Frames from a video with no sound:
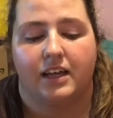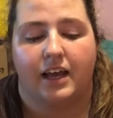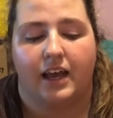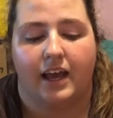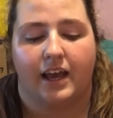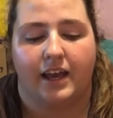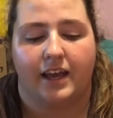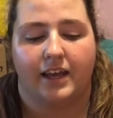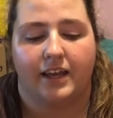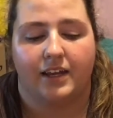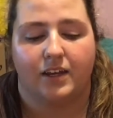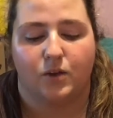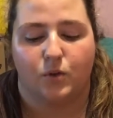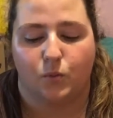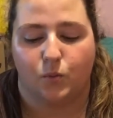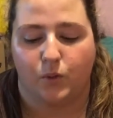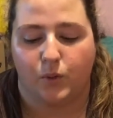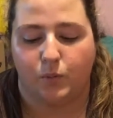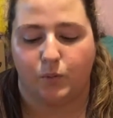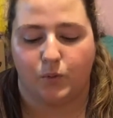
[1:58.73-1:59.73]

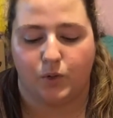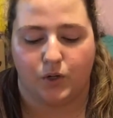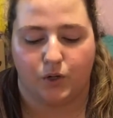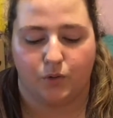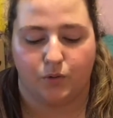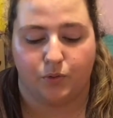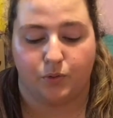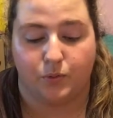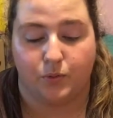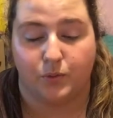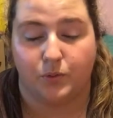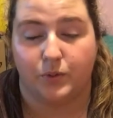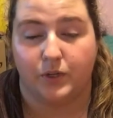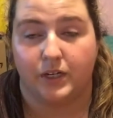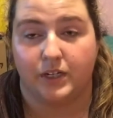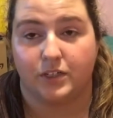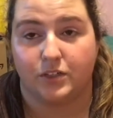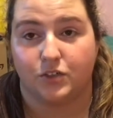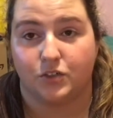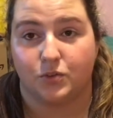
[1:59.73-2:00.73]
And we will go through
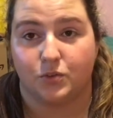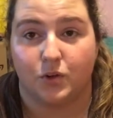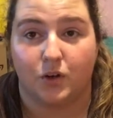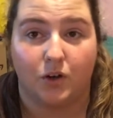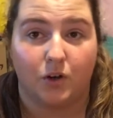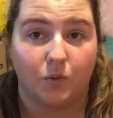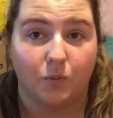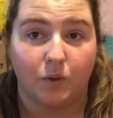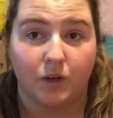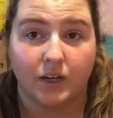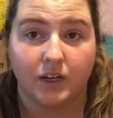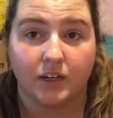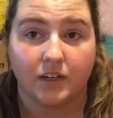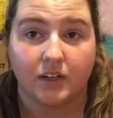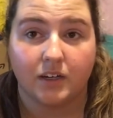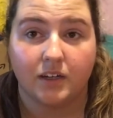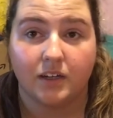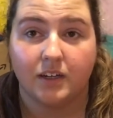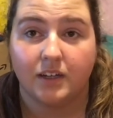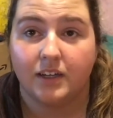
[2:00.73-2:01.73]
and draw
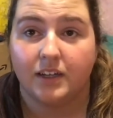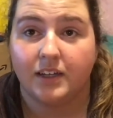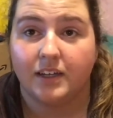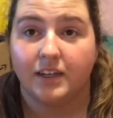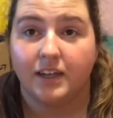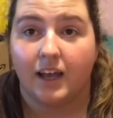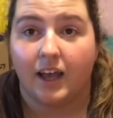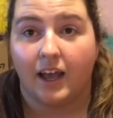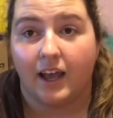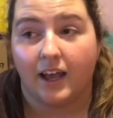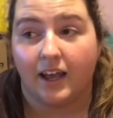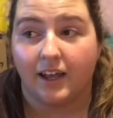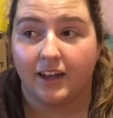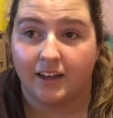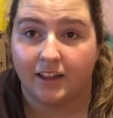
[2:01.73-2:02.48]
one. And